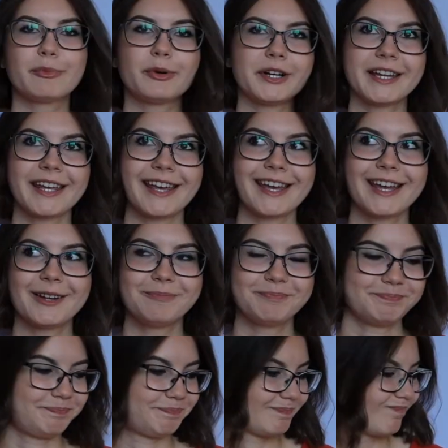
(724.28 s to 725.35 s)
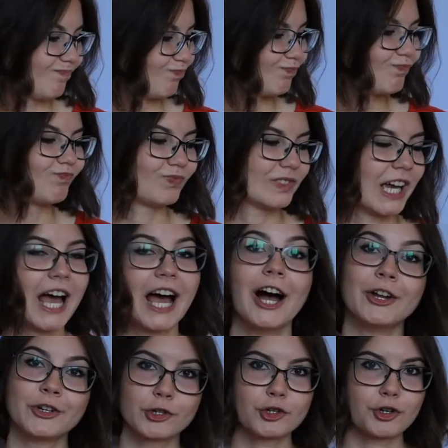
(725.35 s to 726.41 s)
pretty
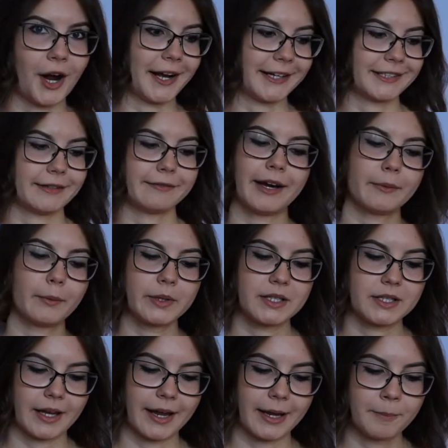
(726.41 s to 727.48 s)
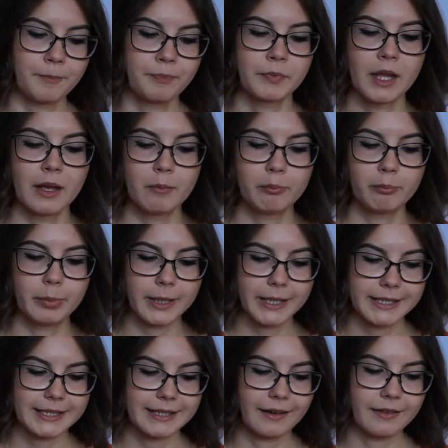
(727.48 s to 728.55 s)
unattractive, I would say.
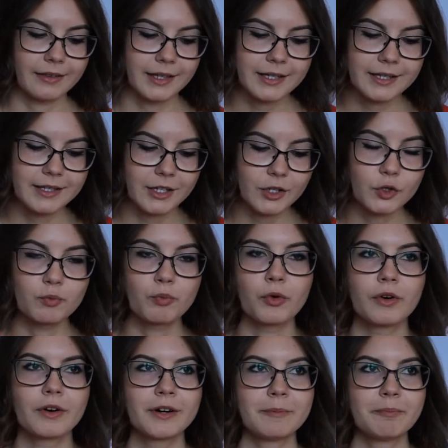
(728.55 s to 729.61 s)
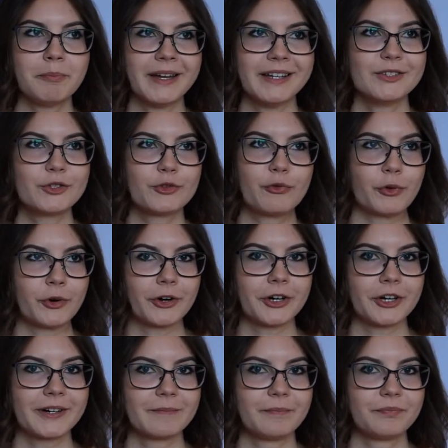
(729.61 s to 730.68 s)
But this is more meant
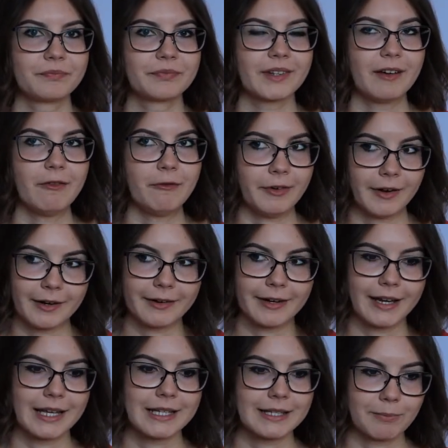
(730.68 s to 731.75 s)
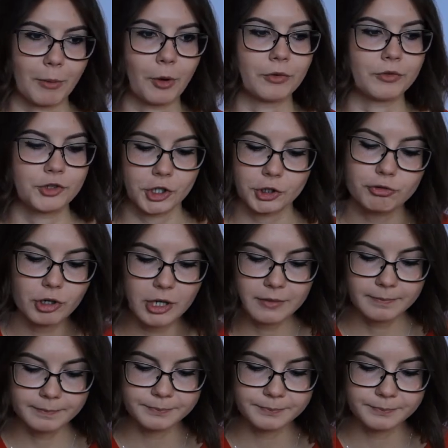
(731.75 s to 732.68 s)
for very small children.